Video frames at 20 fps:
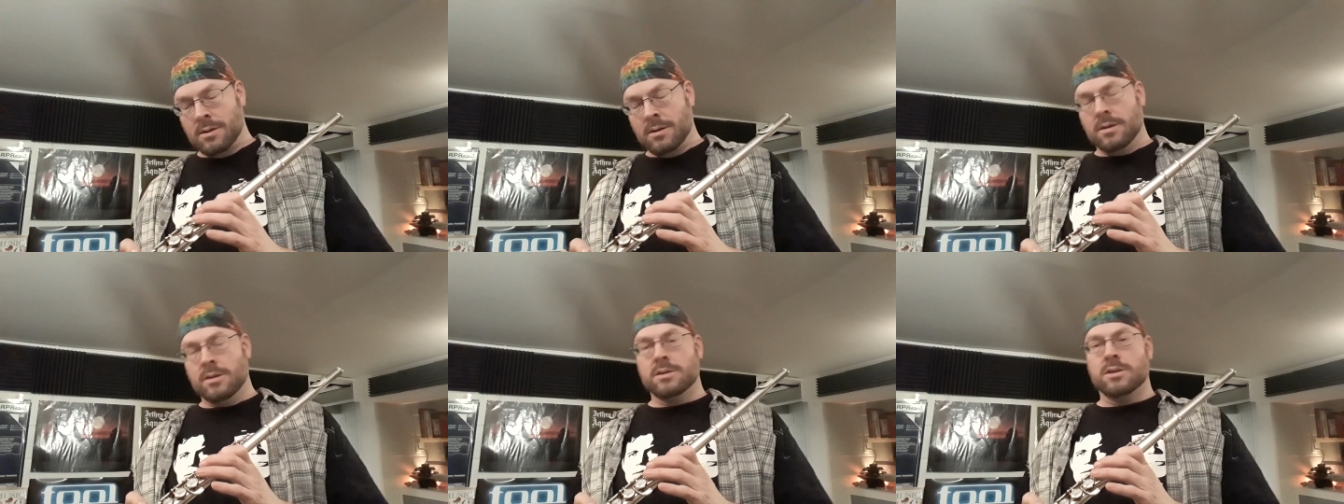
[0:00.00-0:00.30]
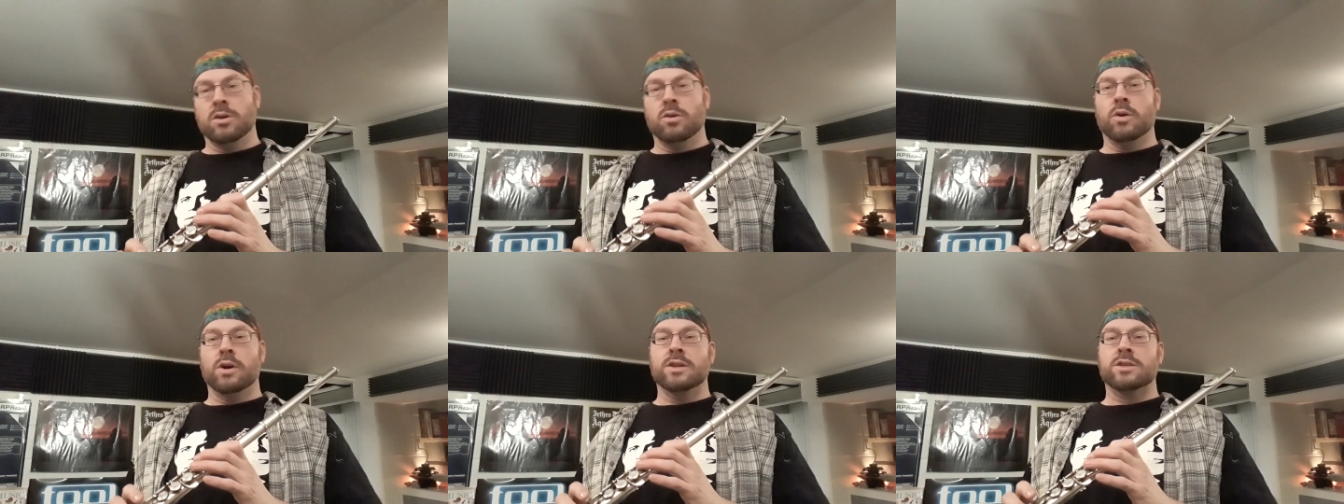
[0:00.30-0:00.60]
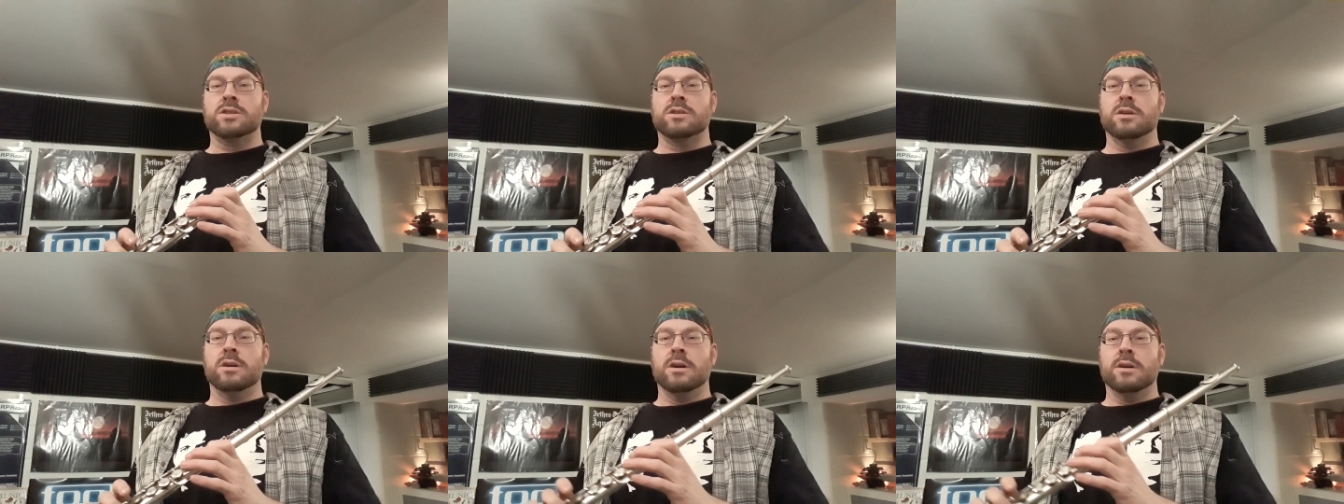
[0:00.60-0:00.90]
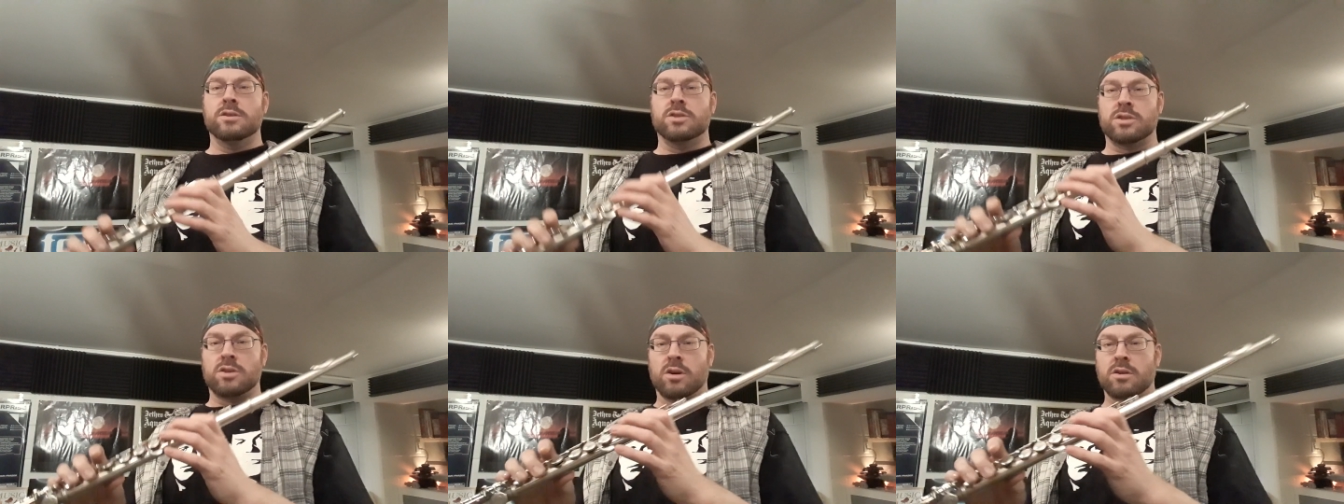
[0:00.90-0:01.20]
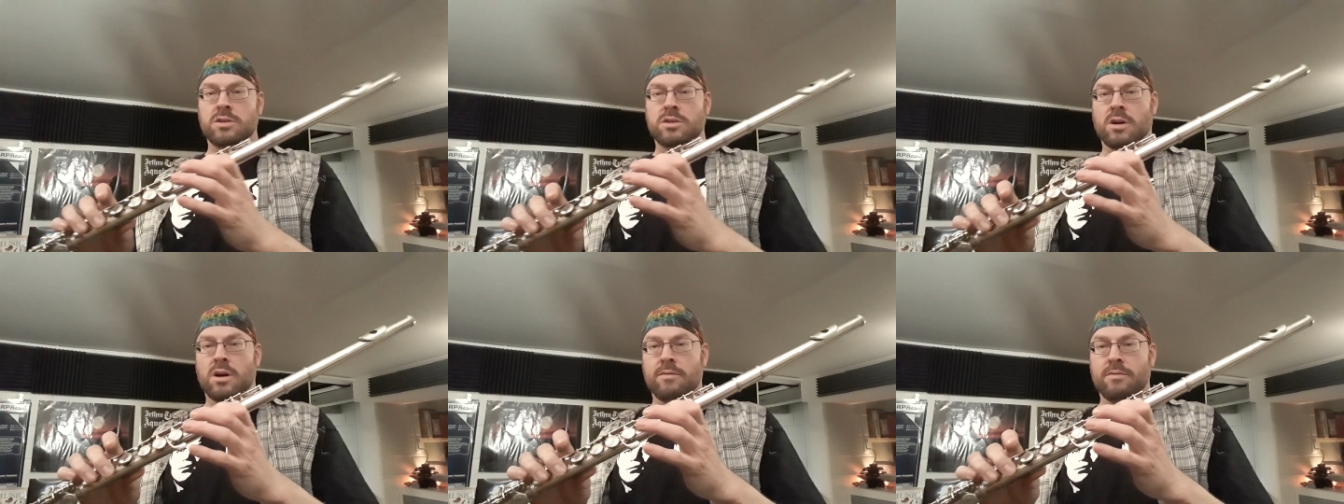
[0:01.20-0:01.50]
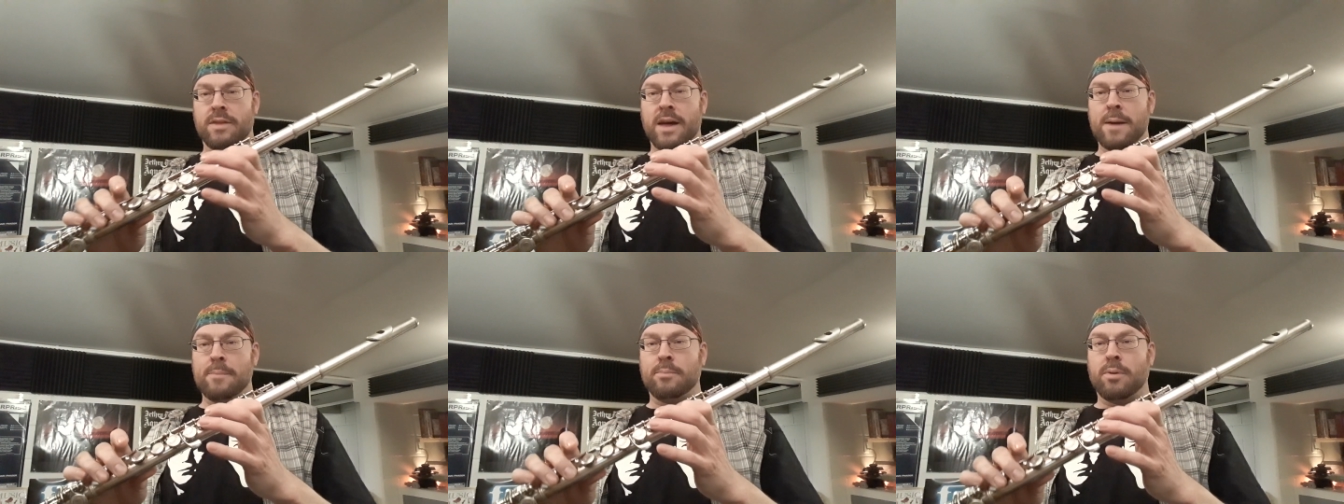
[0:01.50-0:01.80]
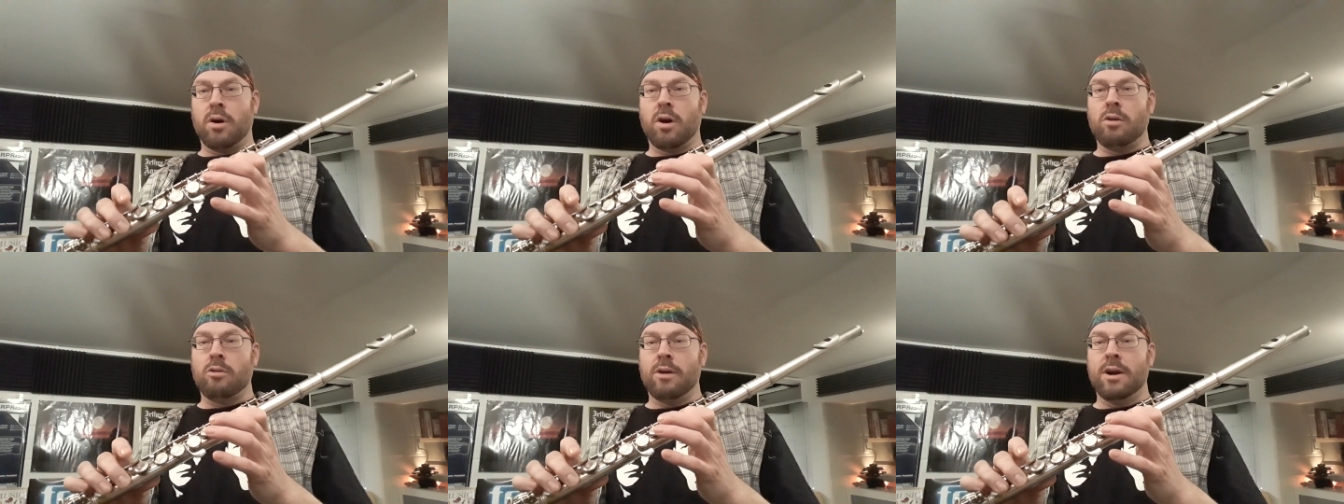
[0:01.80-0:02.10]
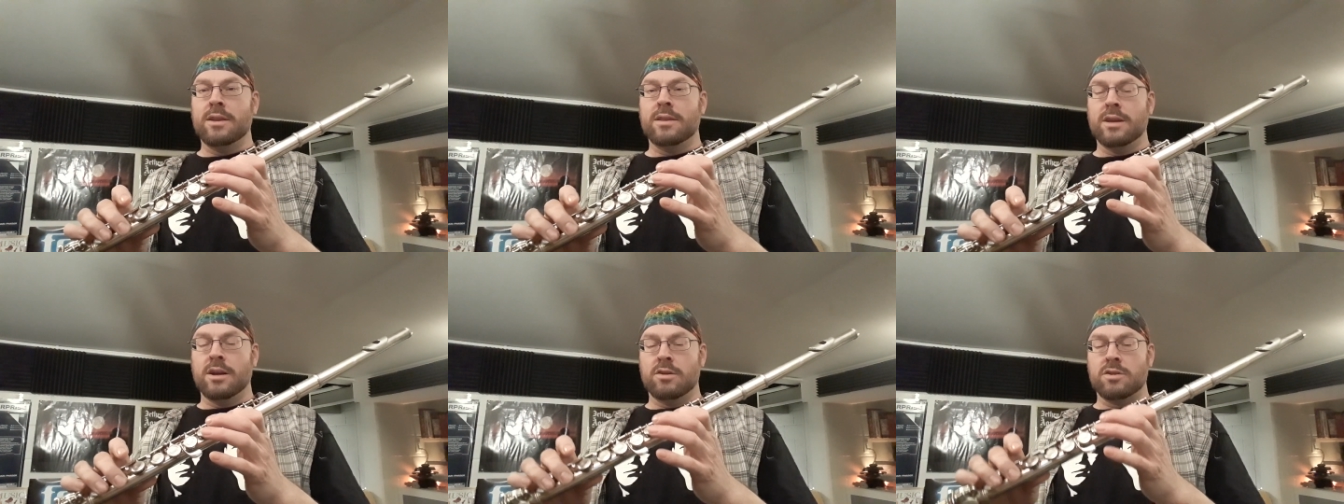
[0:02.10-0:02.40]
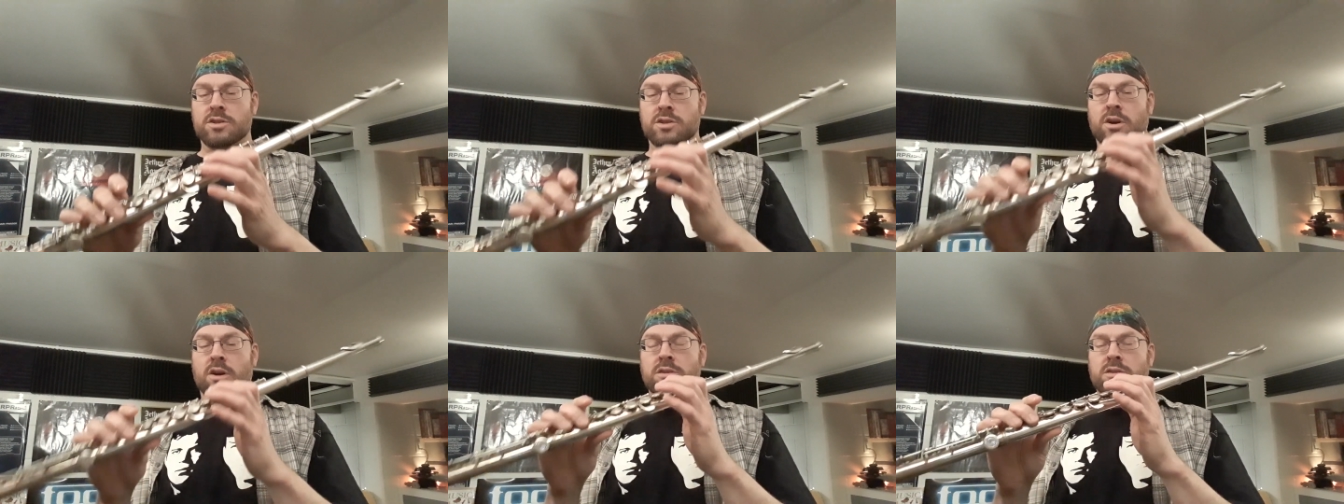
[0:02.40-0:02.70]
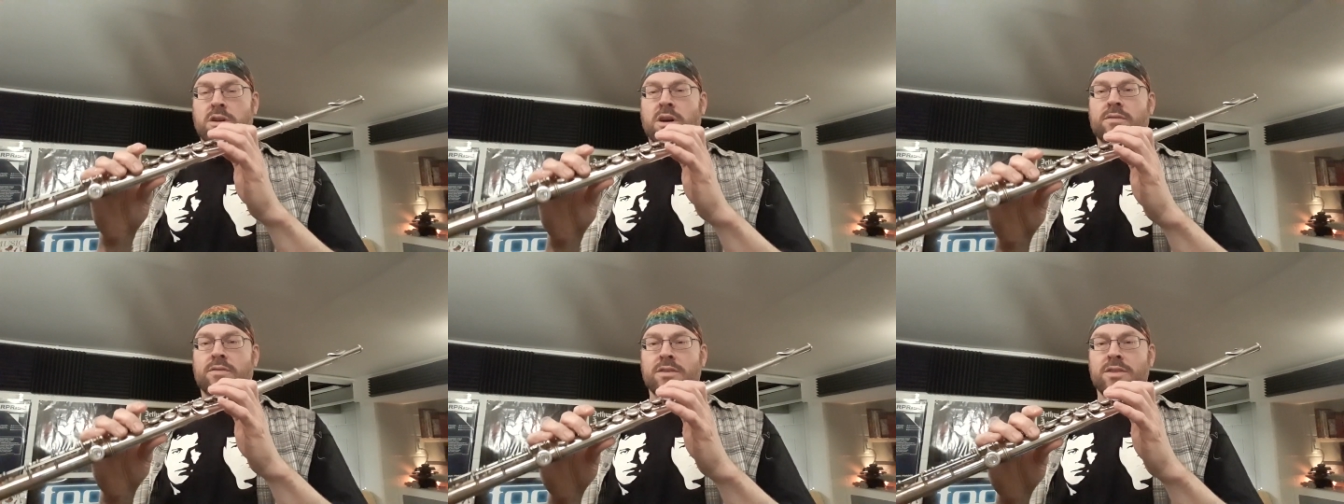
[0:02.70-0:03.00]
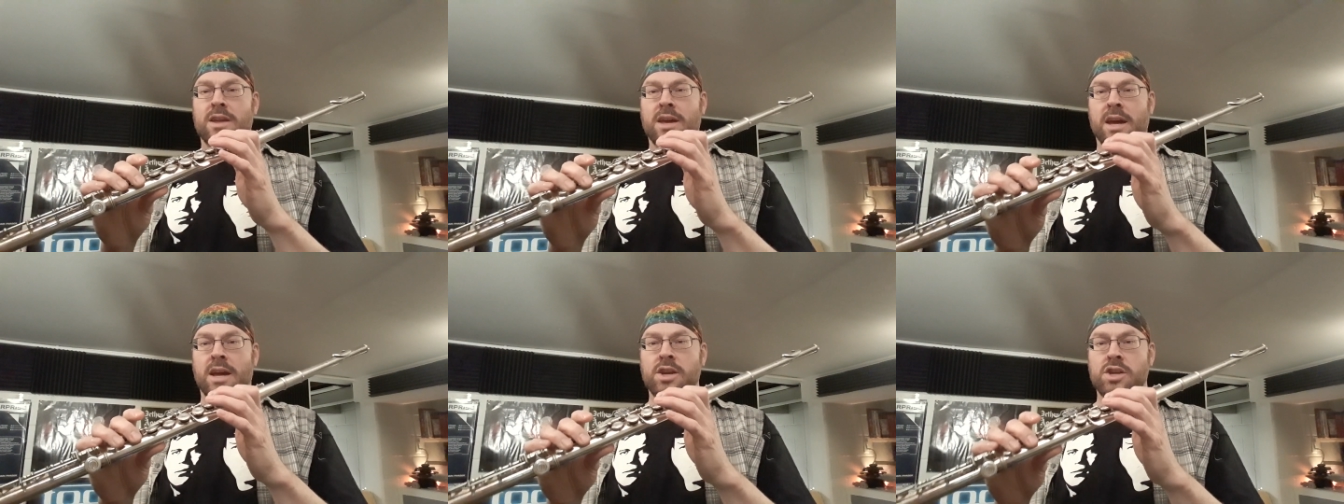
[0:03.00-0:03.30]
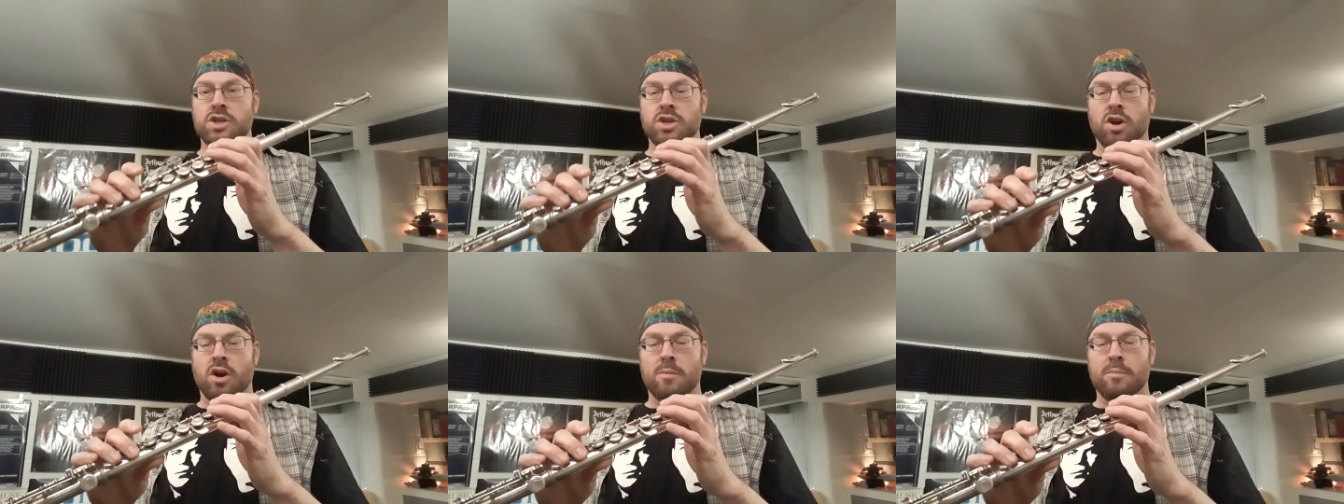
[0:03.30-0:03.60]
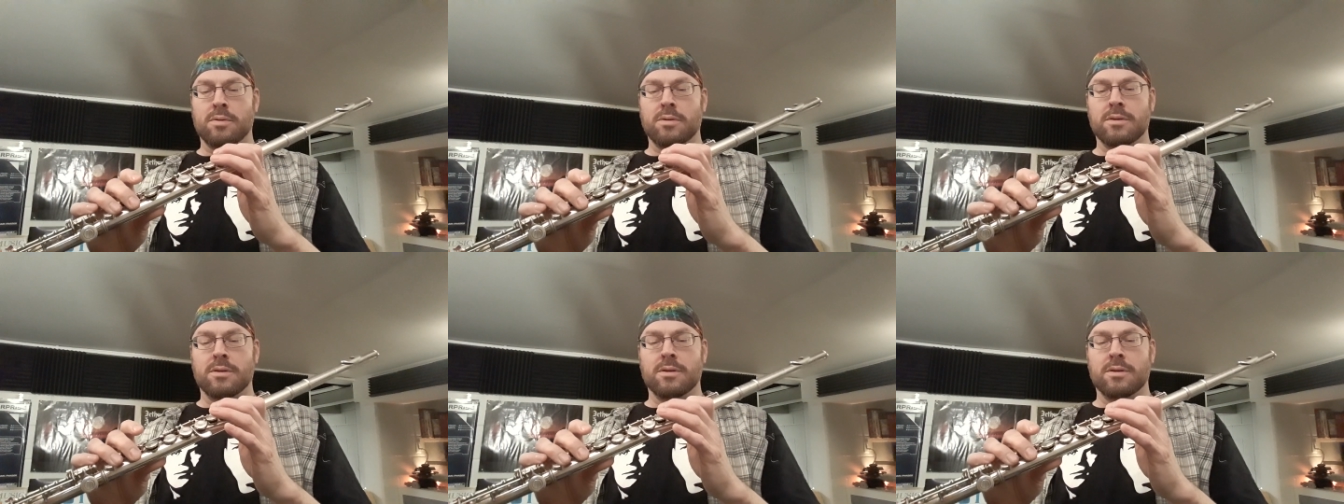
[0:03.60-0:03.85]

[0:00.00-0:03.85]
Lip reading: So it starts off, that part right there starts off on the A sharp.